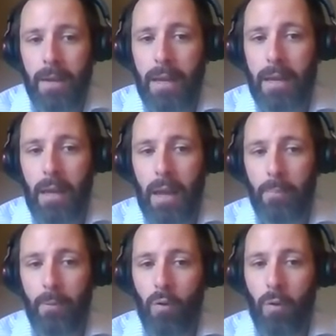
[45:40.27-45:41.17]

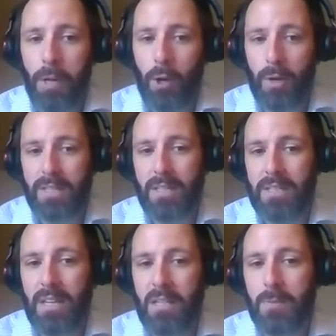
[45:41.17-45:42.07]
and performing a risk
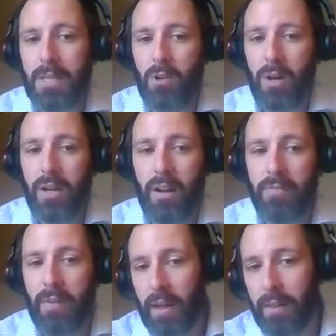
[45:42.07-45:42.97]
assessment to
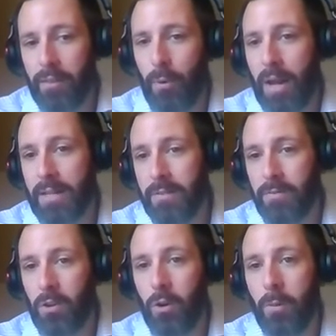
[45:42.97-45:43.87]
identify threats and
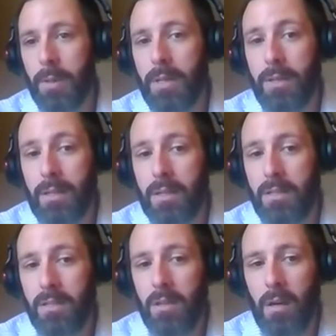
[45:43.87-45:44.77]

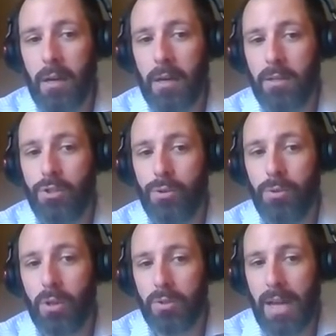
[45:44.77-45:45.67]
vulnerabilities to
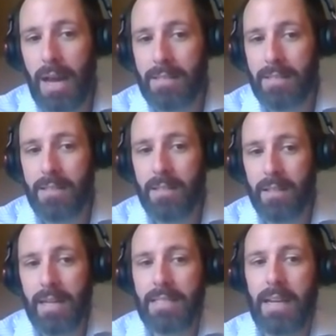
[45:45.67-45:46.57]
those assets and
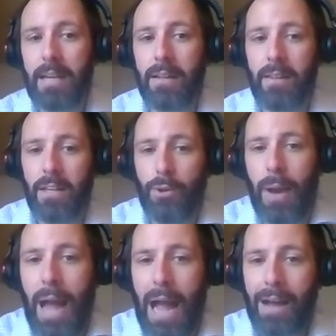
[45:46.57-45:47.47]
that data that you
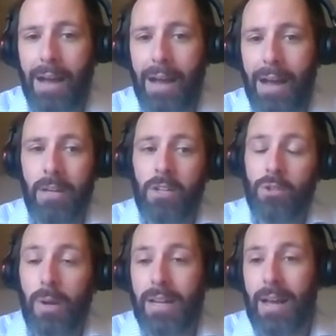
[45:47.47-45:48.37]
have.
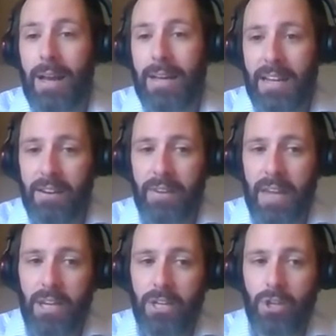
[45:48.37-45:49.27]
So
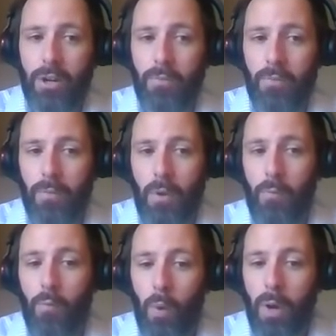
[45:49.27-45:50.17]
identification of
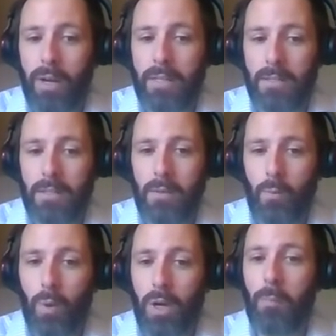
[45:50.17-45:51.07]
what
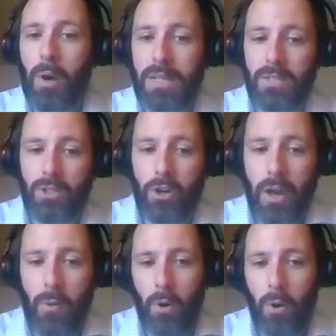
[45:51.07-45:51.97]
comprises your
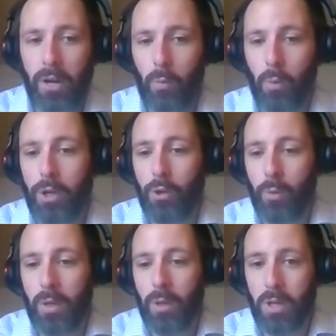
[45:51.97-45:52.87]
network and what you
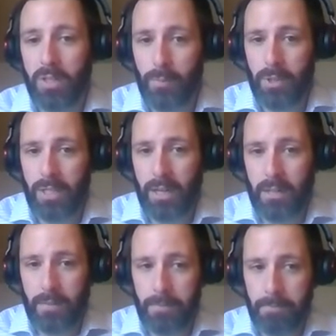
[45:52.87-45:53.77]
really want to protect.